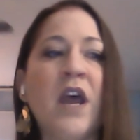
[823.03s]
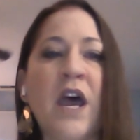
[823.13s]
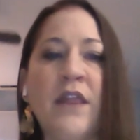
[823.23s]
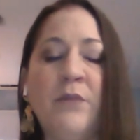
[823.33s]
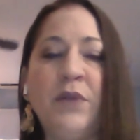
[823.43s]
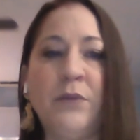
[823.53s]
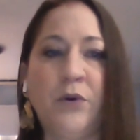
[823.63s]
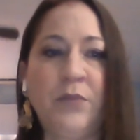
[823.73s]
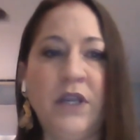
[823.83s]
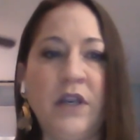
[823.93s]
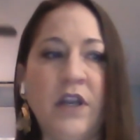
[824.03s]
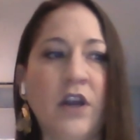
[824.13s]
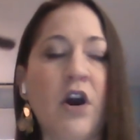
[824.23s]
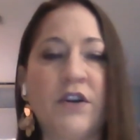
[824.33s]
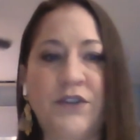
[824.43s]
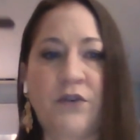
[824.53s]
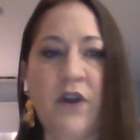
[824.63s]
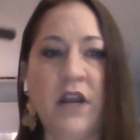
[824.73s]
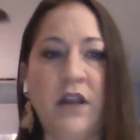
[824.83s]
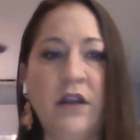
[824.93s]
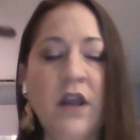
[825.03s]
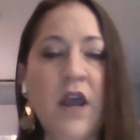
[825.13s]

and then people being incarcerated